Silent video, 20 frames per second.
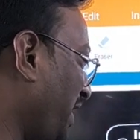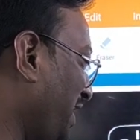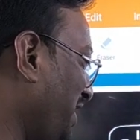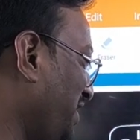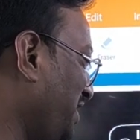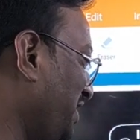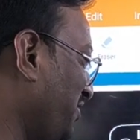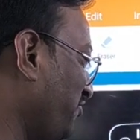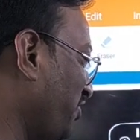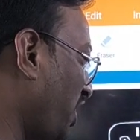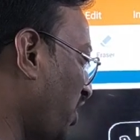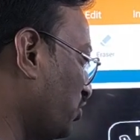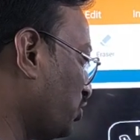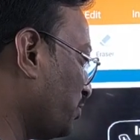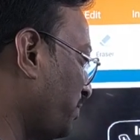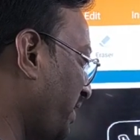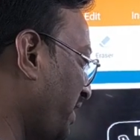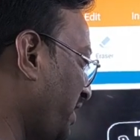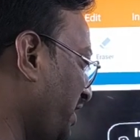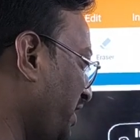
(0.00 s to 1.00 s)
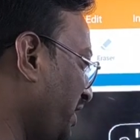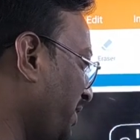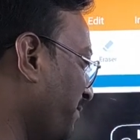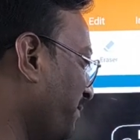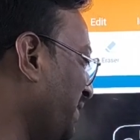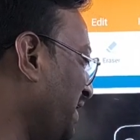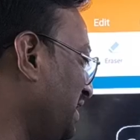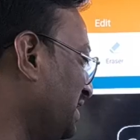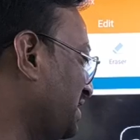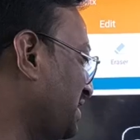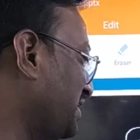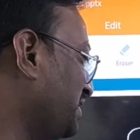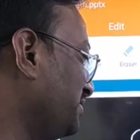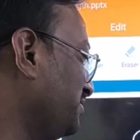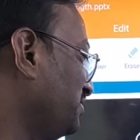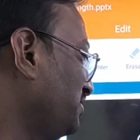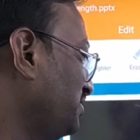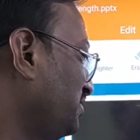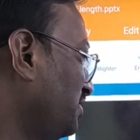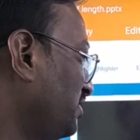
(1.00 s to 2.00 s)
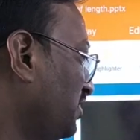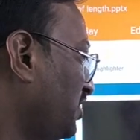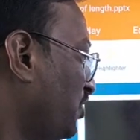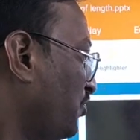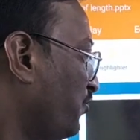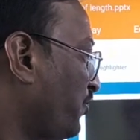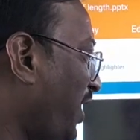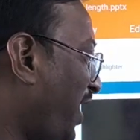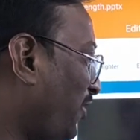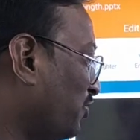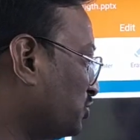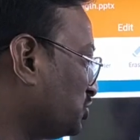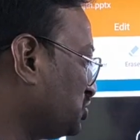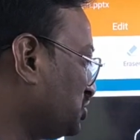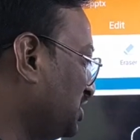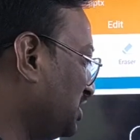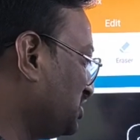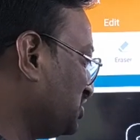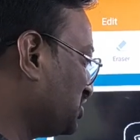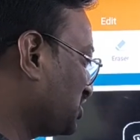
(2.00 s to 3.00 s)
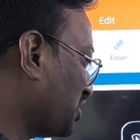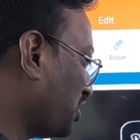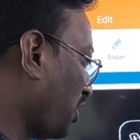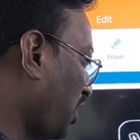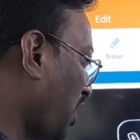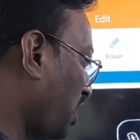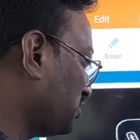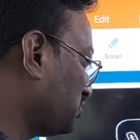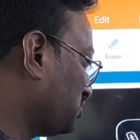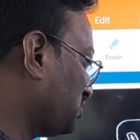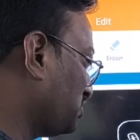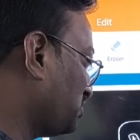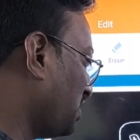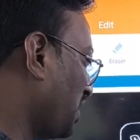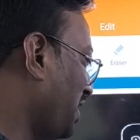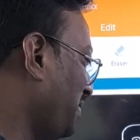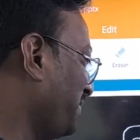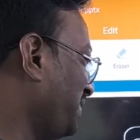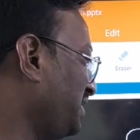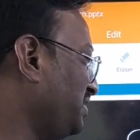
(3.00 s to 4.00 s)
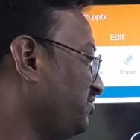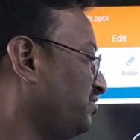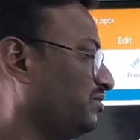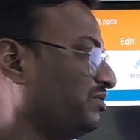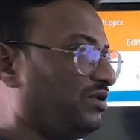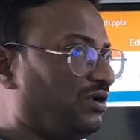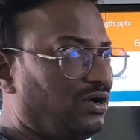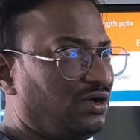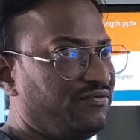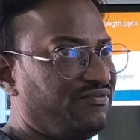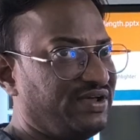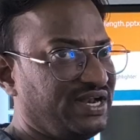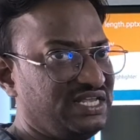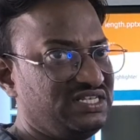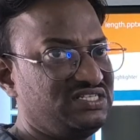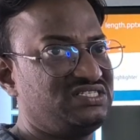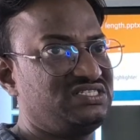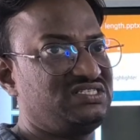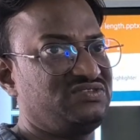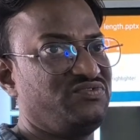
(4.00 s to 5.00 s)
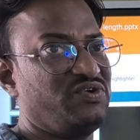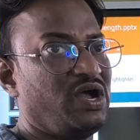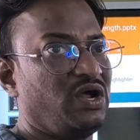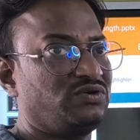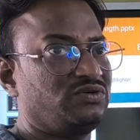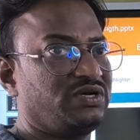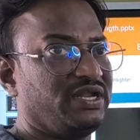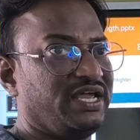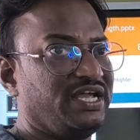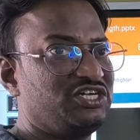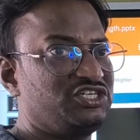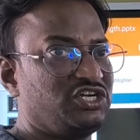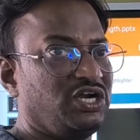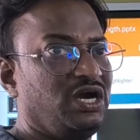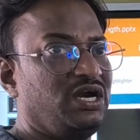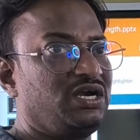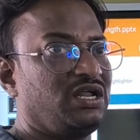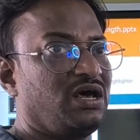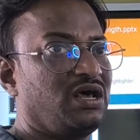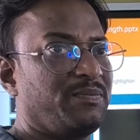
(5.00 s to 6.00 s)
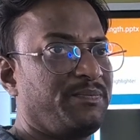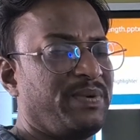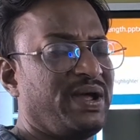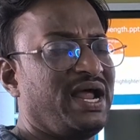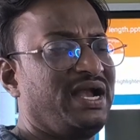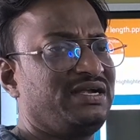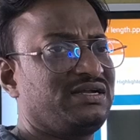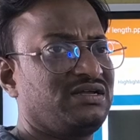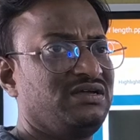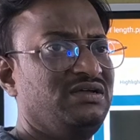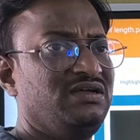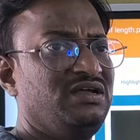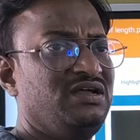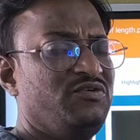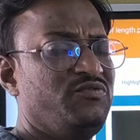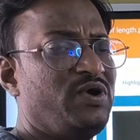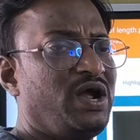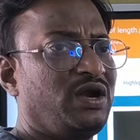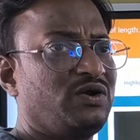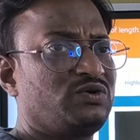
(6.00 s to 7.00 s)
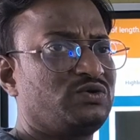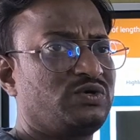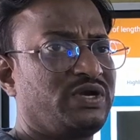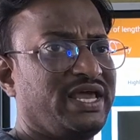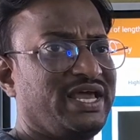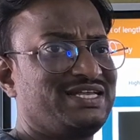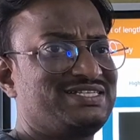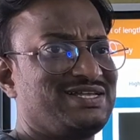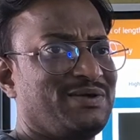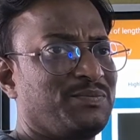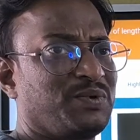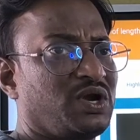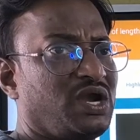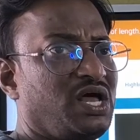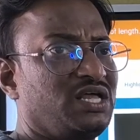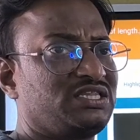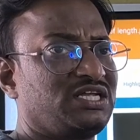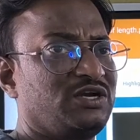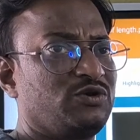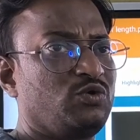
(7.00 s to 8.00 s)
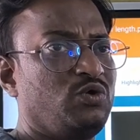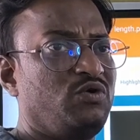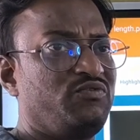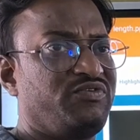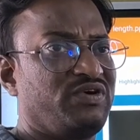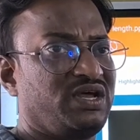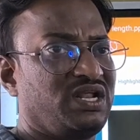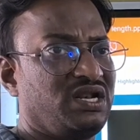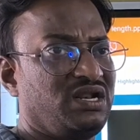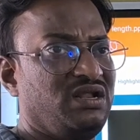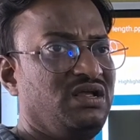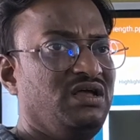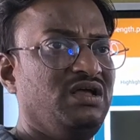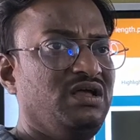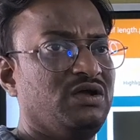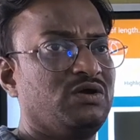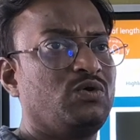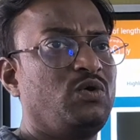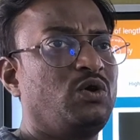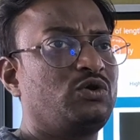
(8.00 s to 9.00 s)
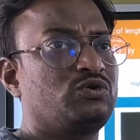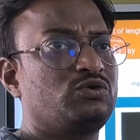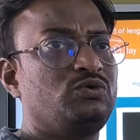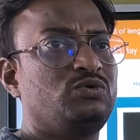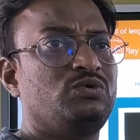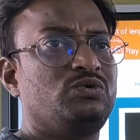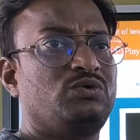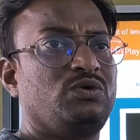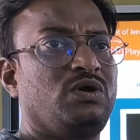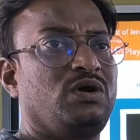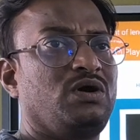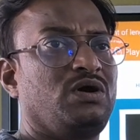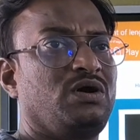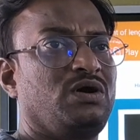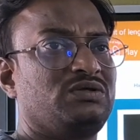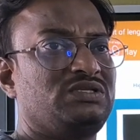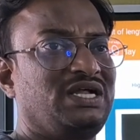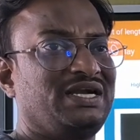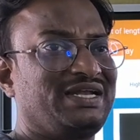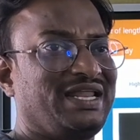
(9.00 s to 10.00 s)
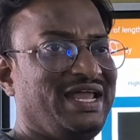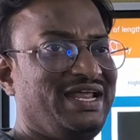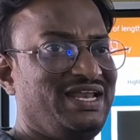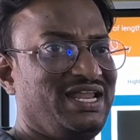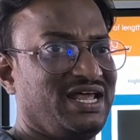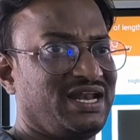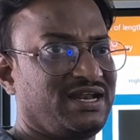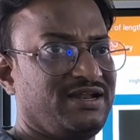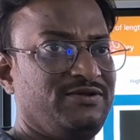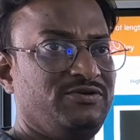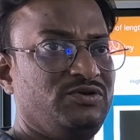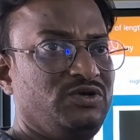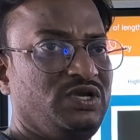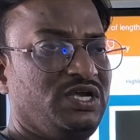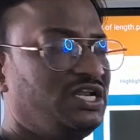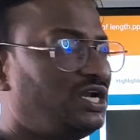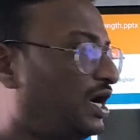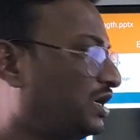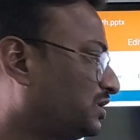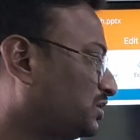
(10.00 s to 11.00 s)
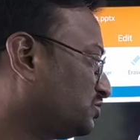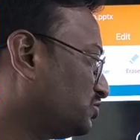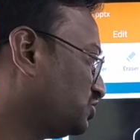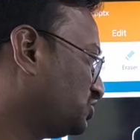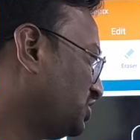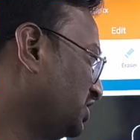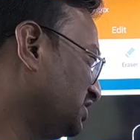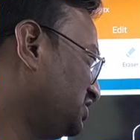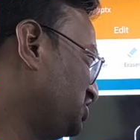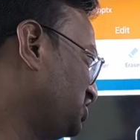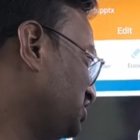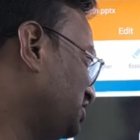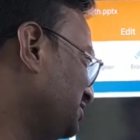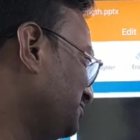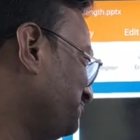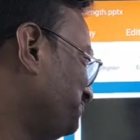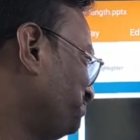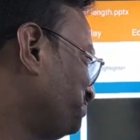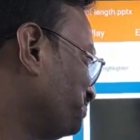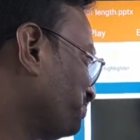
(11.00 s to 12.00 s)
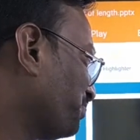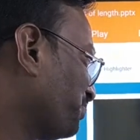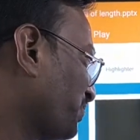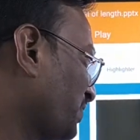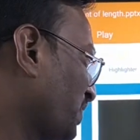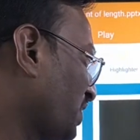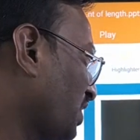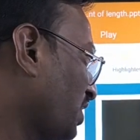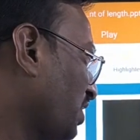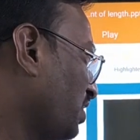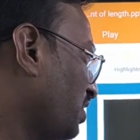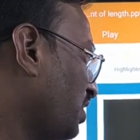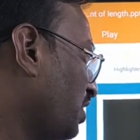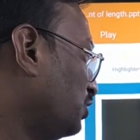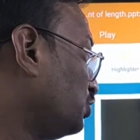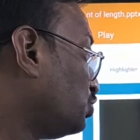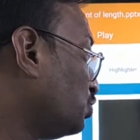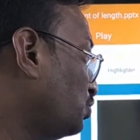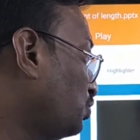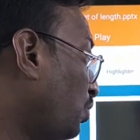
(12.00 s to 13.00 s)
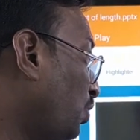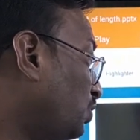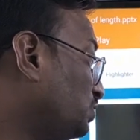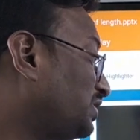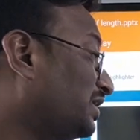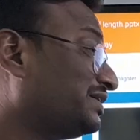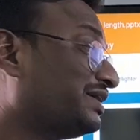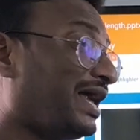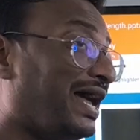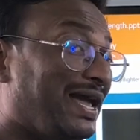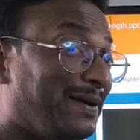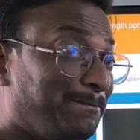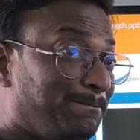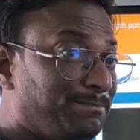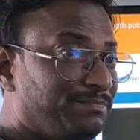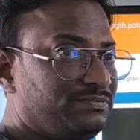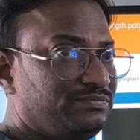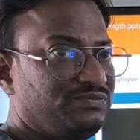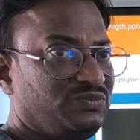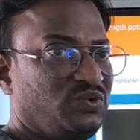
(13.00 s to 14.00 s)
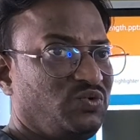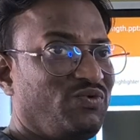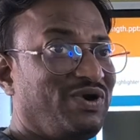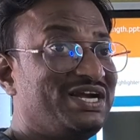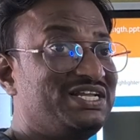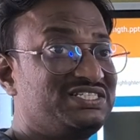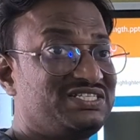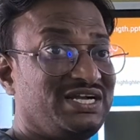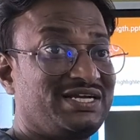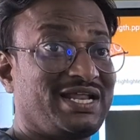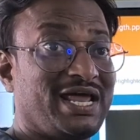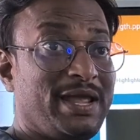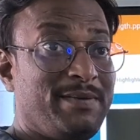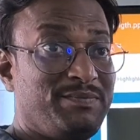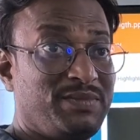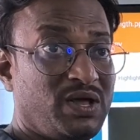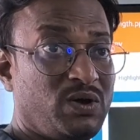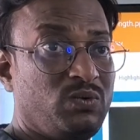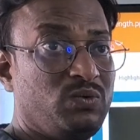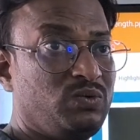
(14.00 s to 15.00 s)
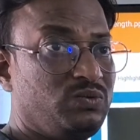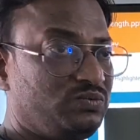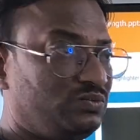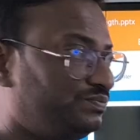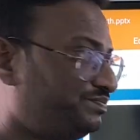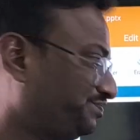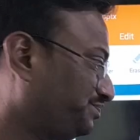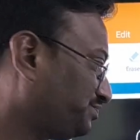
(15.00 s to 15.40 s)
daily, we have to buy milk, we have to stitch cloth. For us, we have to take shirt or pant, we have to take some cloth and go to the tailor in order to stitch. To know the time, what is the time now?